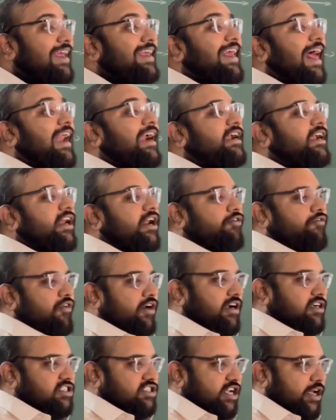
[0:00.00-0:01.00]
Electric
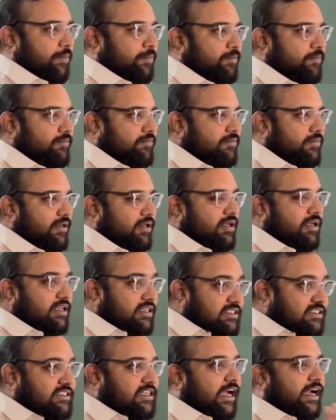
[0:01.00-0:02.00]
field shape.
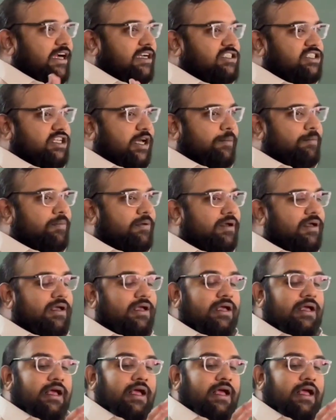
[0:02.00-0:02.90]
Second step.